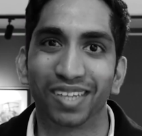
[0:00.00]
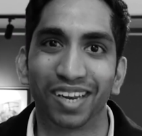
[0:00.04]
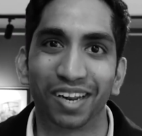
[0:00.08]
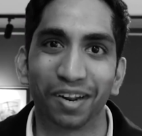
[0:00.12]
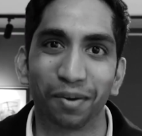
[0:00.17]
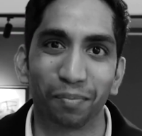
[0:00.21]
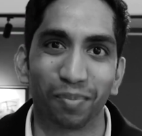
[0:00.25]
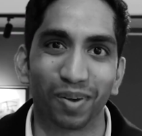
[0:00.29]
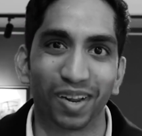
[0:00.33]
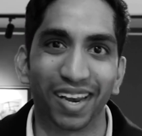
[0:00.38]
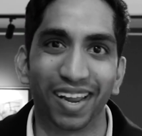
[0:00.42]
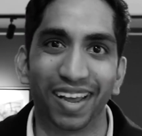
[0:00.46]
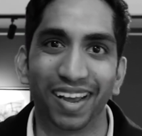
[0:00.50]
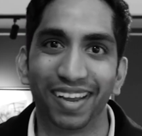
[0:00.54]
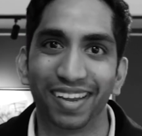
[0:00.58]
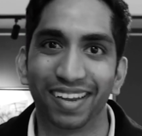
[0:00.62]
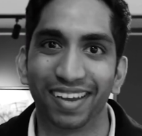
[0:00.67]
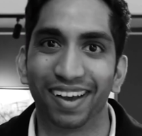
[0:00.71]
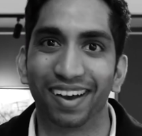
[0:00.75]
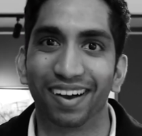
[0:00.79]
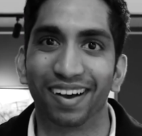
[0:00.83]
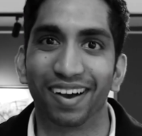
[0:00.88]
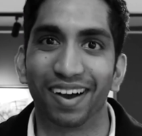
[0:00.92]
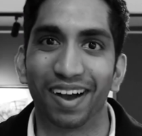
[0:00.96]
Dylan Pillay.
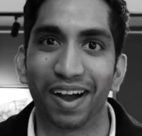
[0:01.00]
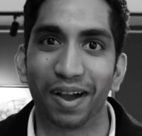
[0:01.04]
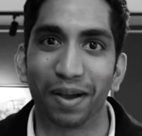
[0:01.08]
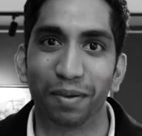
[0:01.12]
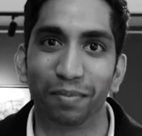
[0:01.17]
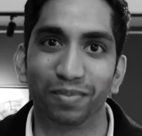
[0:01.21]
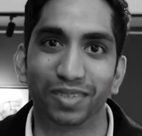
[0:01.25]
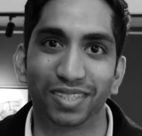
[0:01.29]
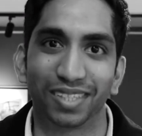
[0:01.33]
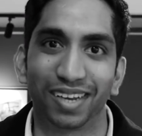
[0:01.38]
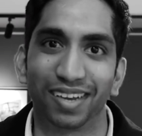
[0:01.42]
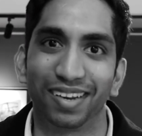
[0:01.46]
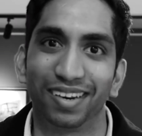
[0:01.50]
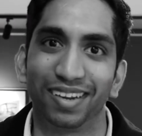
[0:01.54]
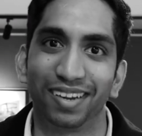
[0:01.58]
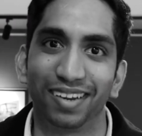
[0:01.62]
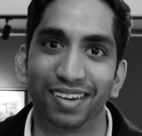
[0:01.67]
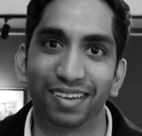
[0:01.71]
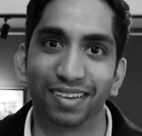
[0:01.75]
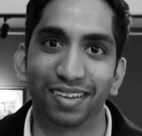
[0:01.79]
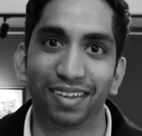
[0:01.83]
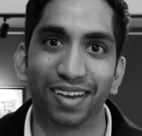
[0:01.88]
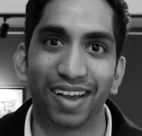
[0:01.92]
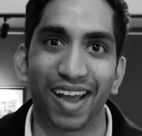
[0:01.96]
I'm studying
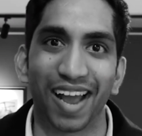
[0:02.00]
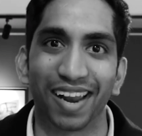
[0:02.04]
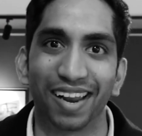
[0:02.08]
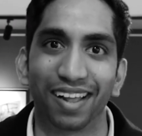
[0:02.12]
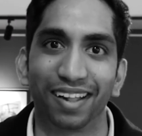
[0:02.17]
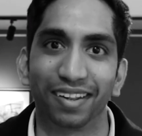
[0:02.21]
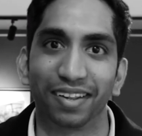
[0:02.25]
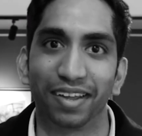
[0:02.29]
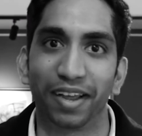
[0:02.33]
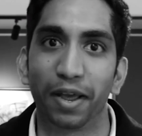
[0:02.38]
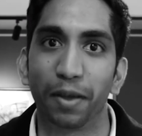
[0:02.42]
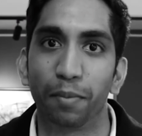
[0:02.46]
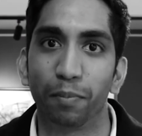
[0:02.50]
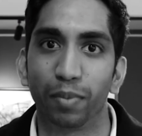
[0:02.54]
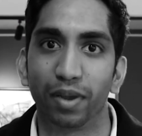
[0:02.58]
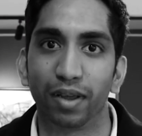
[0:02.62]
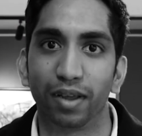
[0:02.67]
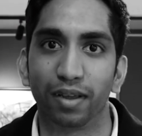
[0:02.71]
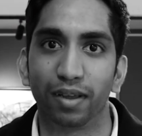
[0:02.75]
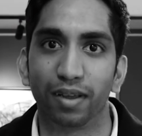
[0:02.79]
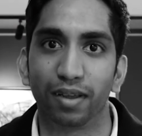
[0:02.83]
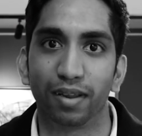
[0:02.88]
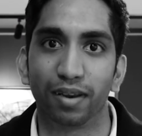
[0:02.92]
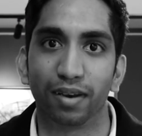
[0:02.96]
the LLM
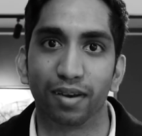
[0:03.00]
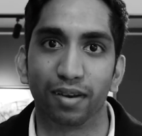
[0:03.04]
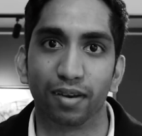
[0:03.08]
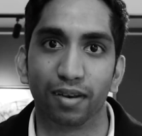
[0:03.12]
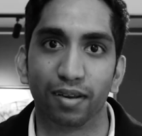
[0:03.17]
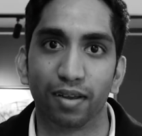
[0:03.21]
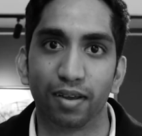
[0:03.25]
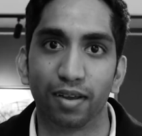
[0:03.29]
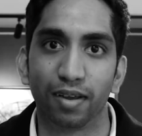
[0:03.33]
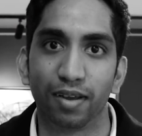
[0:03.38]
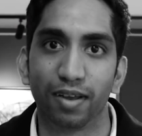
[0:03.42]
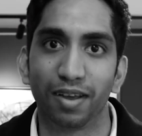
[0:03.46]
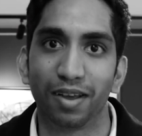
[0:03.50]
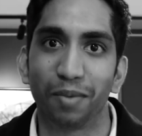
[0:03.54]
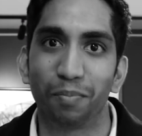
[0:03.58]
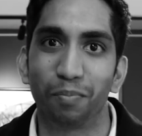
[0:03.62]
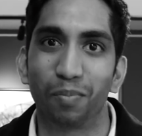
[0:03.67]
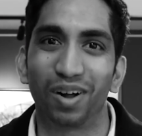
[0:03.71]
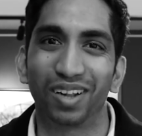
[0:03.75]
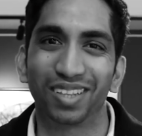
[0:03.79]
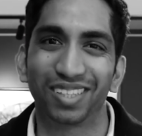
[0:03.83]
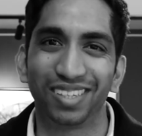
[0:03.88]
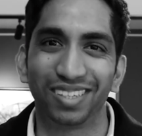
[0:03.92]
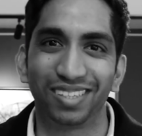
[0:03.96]
in
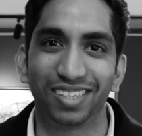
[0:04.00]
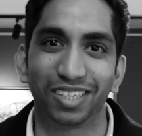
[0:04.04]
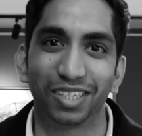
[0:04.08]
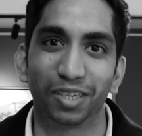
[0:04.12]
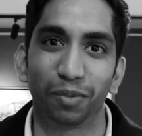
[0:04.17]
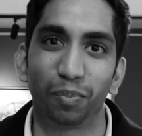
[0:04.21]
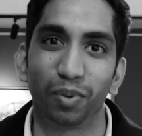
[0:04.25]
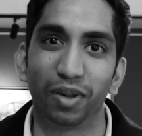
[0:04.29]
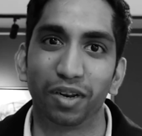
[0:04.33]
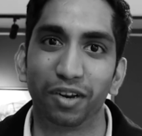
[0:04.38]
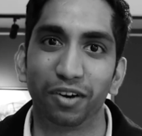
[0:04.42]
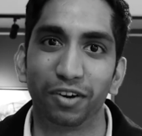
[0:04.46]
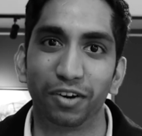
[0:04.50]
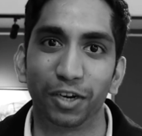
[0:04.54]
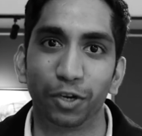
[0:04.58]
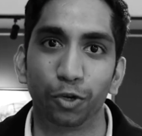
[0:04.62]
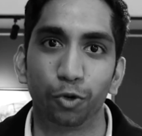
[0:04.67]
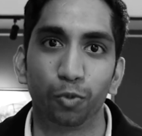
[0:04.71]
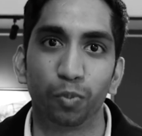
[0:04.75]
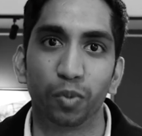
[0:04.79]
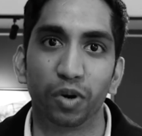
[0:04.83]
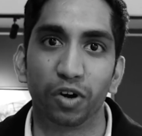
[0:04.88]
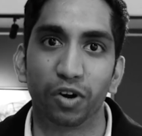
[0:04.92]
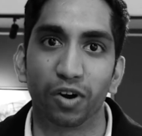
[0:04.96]
Multidisciplinary
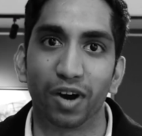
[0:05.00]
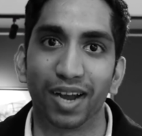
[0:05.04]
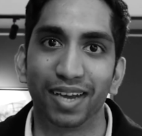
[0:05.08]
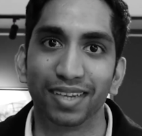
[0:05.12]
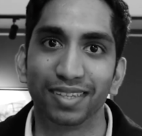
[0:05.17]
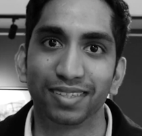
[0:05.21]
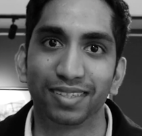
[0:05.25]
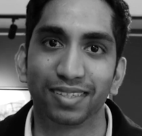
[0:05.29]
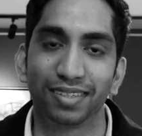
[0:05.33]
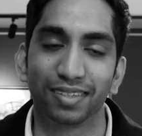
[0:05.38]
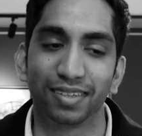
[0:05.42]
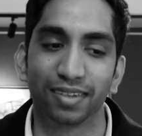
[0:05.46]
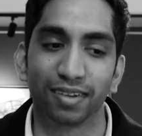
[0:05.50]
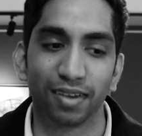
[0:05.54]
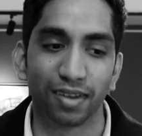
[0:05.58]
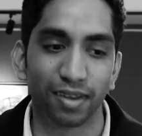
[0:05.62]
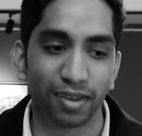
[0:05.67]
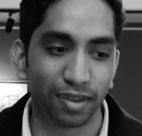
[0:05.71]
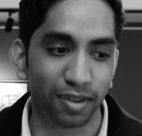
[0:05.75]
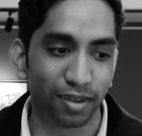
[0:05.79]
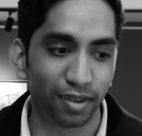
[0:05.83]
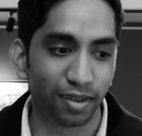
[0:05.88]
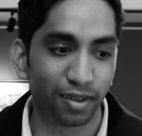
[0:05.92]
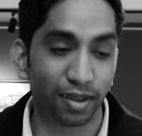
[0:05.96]
Human Rights.
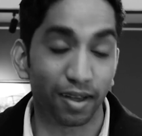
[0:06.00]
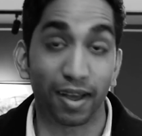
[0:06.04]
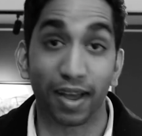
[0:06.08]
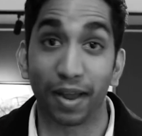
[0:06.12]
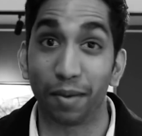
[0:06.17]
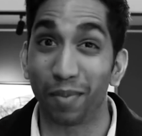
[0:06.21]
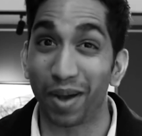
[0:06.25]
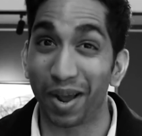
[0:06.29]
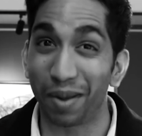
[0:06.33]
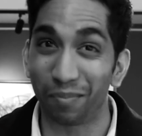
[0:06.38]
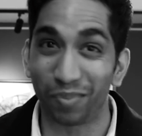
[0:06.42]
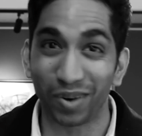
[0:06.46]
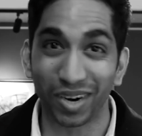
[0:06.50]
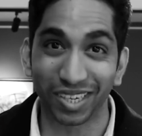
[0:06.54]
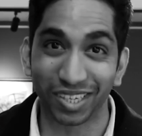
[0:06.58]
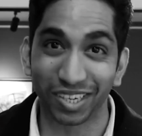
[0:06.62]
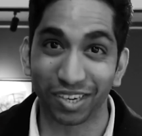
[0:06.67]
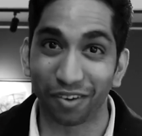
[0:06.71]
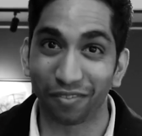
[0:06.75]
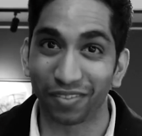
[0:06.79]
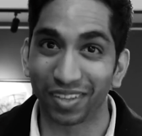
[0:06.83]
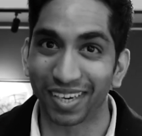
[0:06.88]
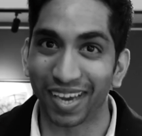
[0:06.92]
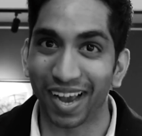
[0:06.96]
And my
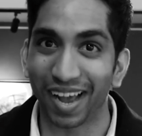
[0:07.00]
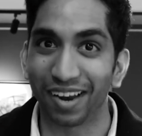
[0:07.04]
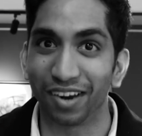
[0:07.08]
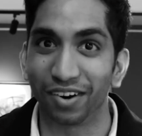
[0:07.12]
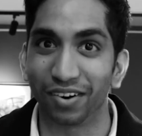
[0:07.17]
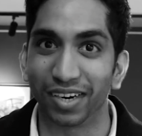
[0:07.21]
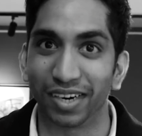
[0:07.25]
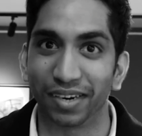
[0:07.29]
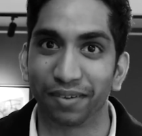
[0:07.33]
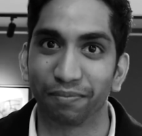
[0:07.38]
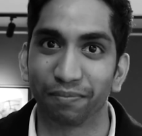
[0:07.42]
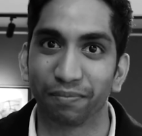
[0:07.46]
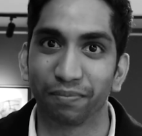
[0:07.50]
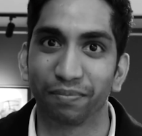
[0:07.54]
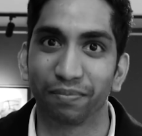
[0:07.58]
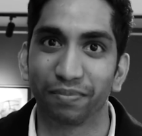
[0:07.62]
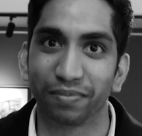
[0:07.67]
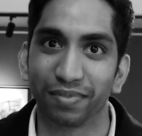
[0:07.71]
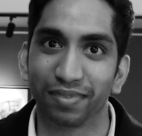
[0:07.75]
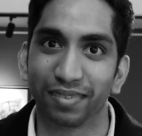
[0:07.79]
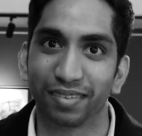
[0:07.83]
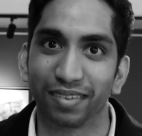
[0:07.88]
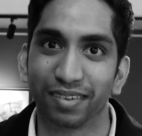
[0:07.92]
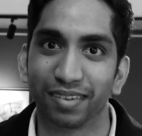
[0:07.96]
impression of the gallery,
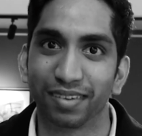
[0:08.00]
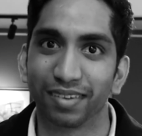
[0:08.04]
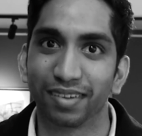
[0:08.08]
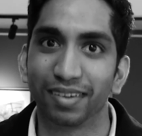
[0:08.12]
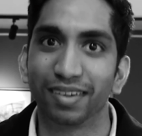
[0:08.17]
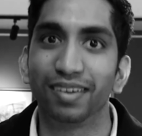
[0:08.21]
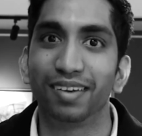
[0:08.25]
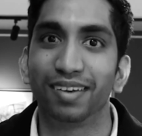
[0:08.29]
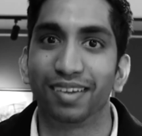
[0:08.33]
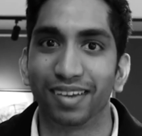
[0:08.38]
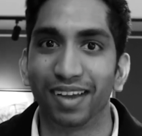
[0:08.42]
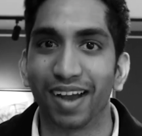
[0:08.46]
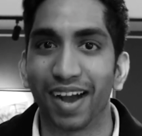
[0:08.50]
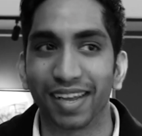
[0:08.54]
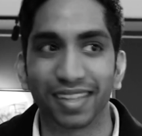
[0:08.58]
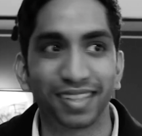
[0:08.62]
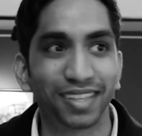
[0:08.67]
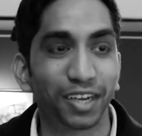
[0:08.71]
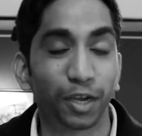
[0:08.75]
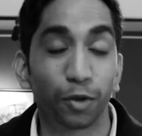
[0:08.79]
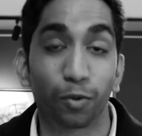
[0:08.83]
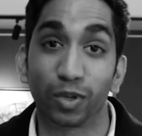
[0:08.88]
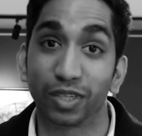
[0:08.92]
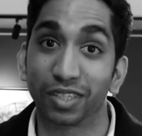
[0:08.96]
yeah, I
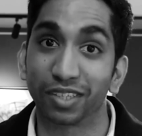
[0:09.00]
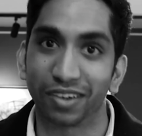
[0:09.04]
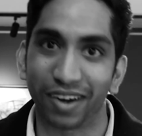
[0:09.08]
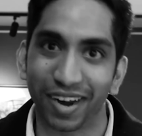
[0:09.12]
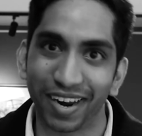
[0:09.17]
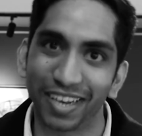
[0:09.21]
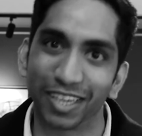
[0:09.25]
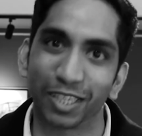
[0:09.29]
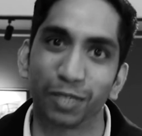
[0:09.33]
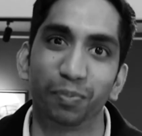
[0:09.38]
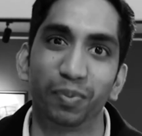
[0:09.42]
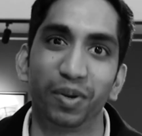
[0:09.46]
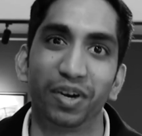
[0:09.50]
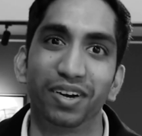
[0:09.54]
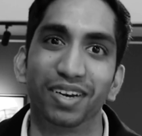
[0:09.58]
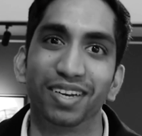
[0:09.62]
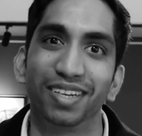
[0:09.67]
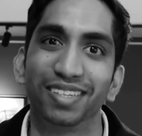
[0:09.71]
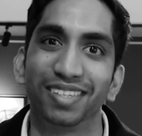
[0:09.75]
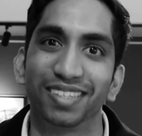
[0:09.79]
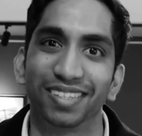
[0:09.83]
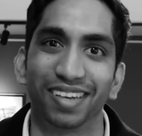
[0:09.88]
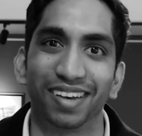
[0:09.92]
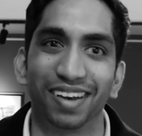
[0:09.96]
think it was a great
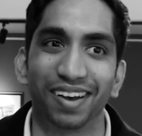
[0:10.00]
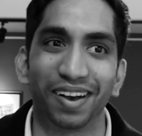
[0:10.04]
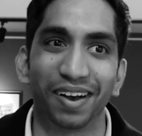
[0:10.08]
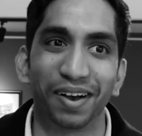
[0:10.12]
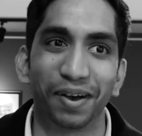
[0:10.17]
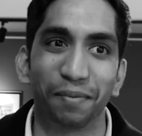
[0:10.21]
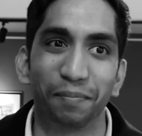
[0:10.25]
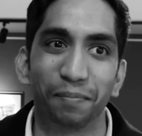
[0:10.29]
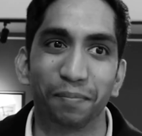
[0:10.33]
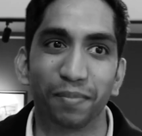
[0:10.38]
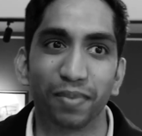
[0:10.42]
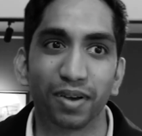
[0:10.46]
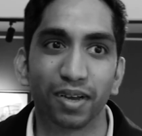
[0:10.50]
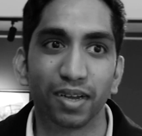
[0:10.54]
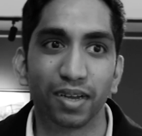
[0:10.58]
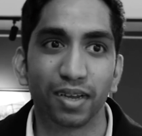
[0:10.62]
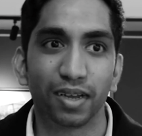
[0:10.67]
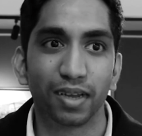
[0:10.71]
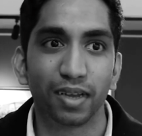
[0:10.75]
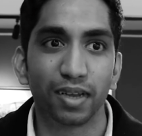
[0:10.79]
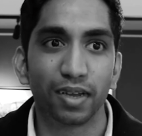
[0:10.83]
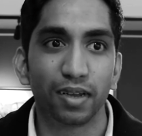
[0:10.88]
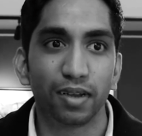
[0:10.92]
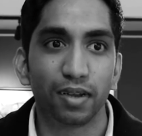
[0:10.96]
experience.
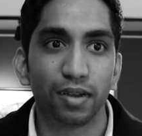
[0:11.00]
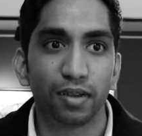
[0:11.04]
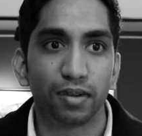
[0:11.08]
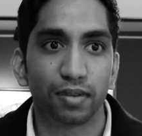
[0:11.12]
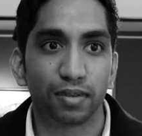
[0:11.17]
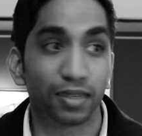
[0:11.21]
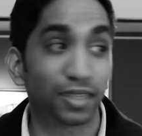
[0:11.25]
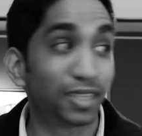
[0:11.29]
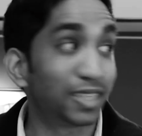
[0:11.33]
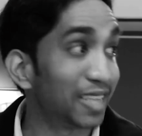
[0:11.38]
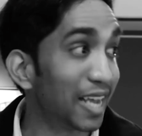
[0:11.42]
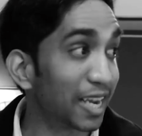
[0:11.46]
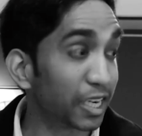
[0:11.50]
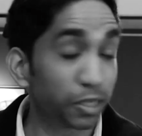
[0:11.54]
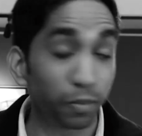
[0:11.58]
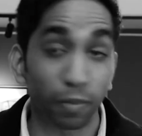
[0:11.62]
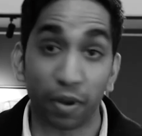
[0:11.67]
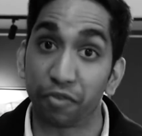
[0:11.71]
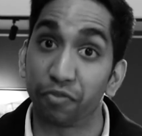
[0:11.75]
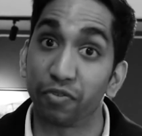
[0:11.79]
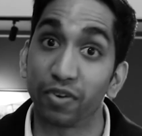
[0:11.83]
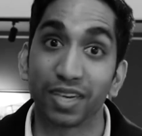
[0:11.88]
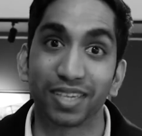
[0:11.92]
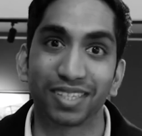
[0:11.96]
This is
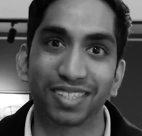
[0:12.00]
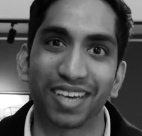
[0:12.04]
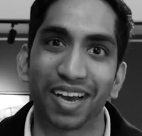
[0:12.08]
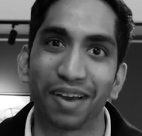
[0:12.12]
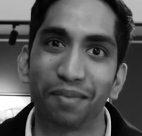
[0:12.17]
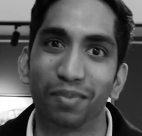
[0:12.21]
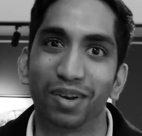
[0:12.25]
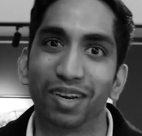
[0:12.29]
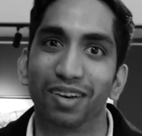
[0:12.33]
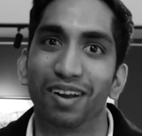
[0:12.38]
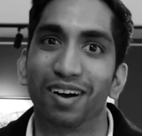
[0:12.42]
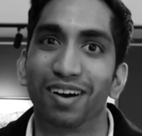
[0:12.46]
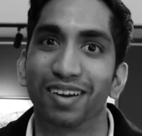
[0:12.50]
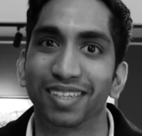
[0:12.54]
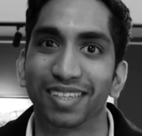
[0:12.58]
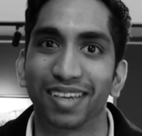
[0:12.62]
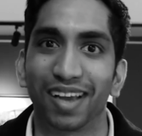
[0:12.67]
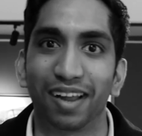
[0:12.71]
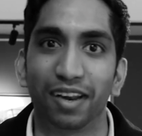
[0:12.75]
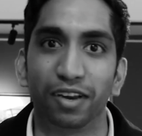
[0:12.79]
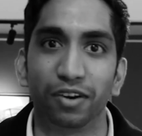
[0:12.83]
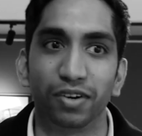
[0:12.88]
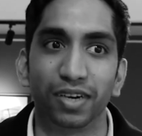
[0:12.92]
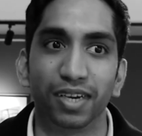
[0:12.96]
actually my first time in an art
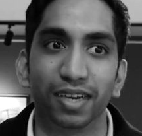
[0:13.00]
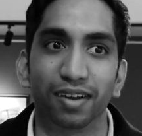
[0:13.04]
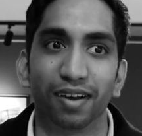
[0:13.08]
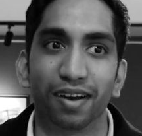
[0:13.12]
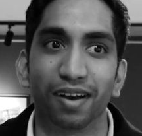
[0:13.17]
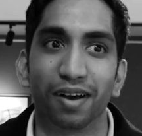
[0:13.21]
gallery.